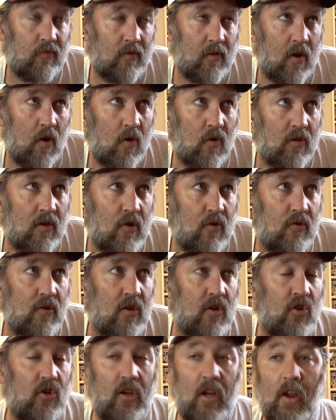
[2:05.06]
earlier
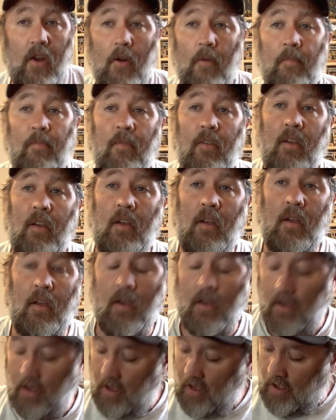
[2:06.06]
this year,
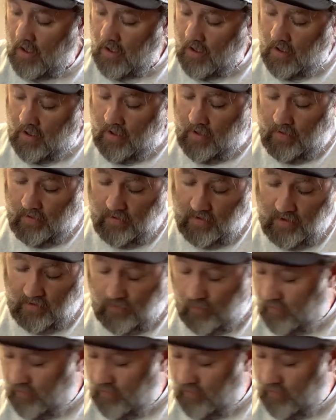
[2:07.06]
this